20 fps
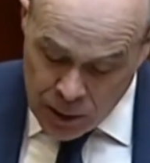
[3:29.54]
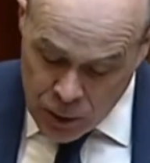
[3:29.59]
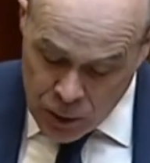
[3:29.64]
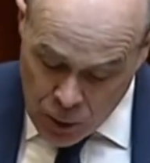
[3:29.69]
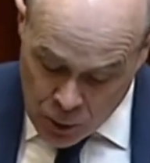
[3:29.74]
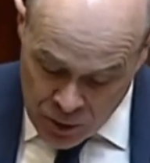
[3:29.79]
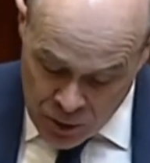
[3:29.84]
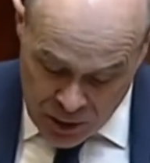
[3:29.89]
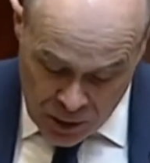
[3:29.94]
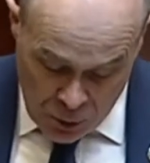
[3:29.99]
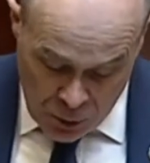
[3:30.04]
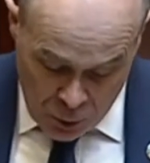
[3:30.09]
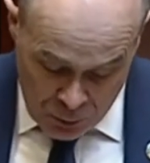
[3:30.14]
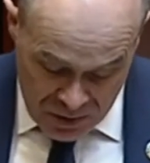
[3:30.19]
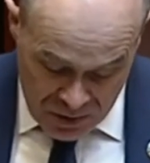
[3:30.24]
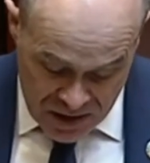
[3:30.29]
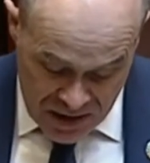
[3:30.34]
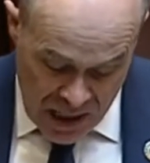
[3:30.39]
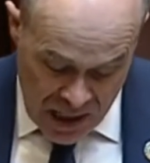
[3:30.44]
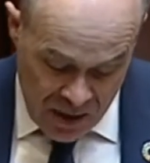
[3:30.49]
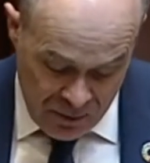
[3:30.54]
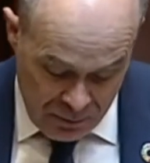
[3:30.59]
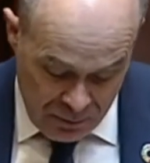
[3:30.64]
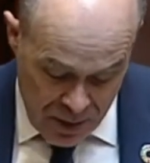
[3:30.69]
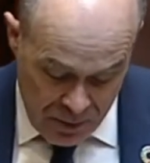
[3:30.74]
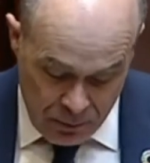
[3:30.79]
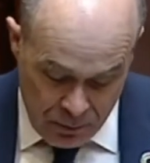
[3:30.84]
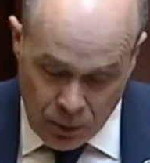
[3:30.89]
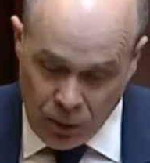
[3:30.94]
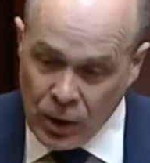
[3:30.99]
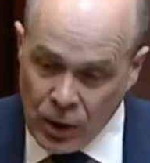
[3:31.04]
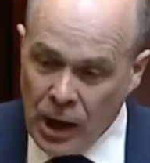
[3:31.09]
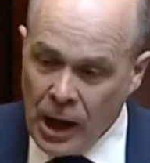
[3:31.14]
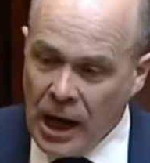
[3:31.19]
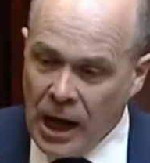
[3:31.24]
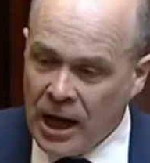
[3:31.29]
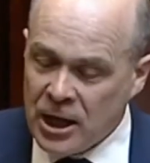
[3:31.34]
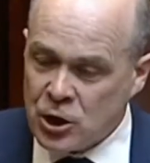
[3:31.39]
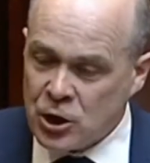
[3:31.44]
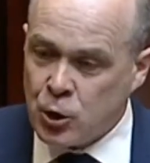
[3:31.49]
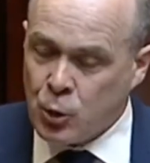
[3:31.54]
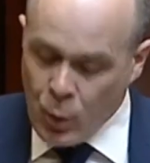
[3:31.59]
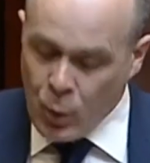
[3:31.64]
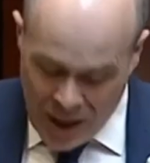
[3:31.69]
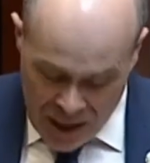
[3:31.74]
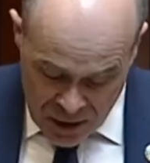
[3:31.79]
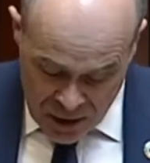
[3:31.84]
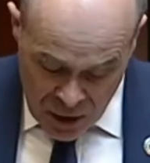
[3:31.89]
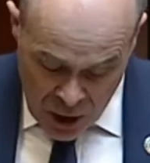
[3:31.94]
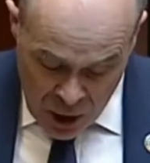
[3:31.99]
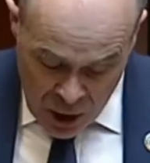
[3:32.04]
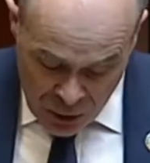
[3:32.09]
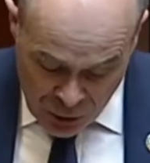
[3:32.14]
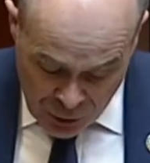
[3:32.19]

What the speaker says: nursing home staff member had to wait